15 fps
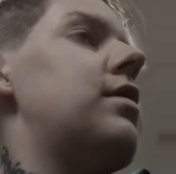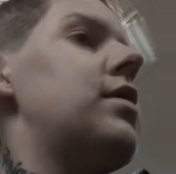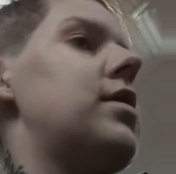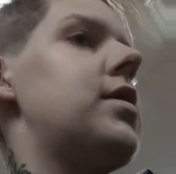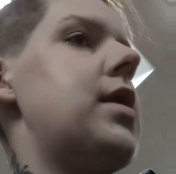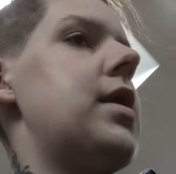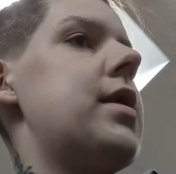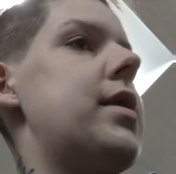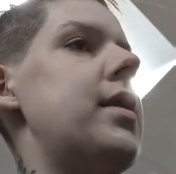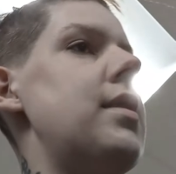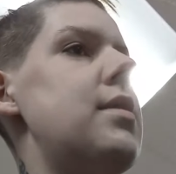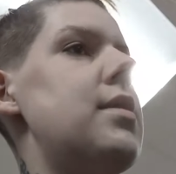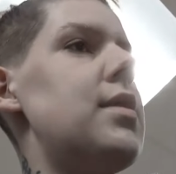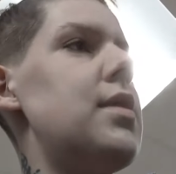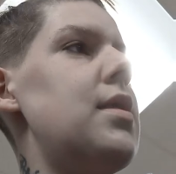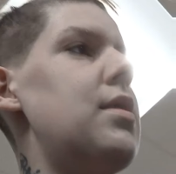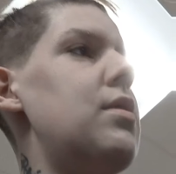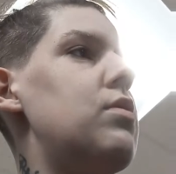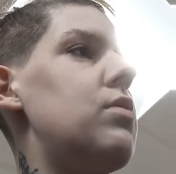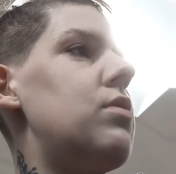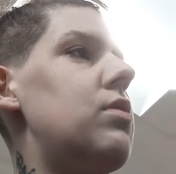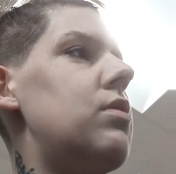Is that kids then,
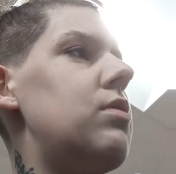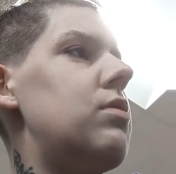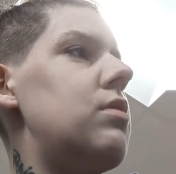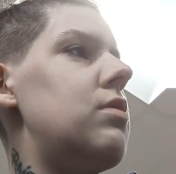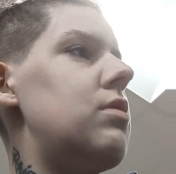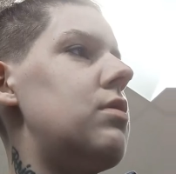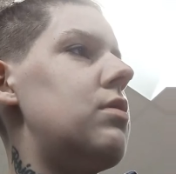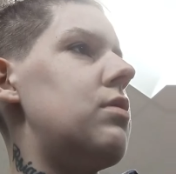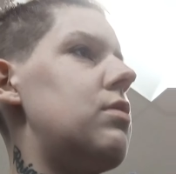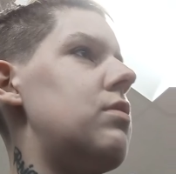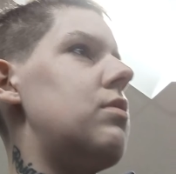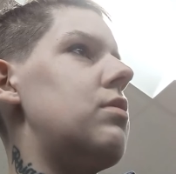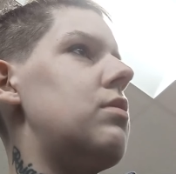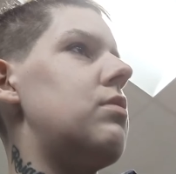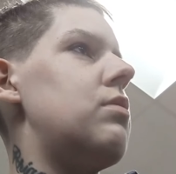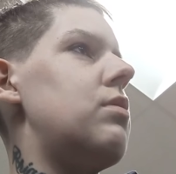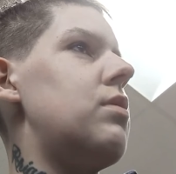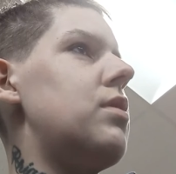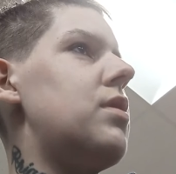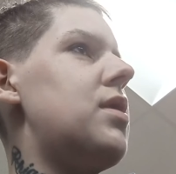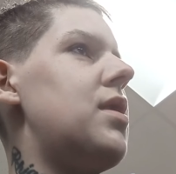or what